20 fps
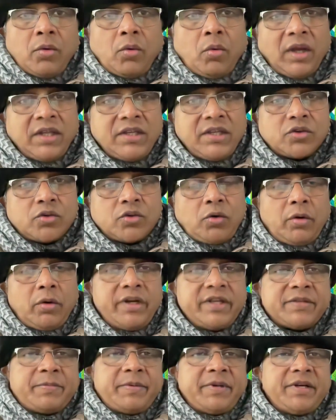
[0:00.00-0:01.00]
One
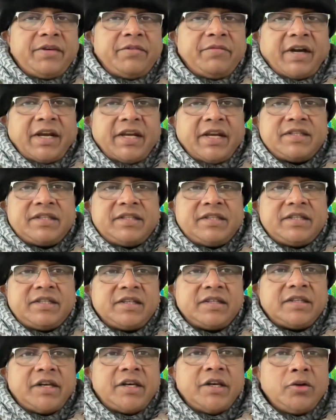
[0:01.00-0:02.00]
score has been devised. This
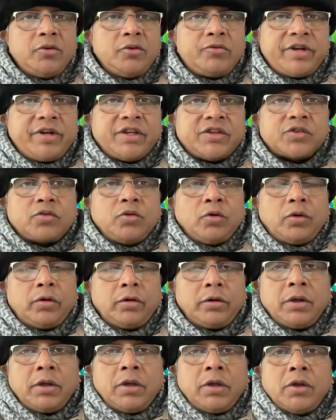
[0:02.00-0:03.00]
is the Nutric score,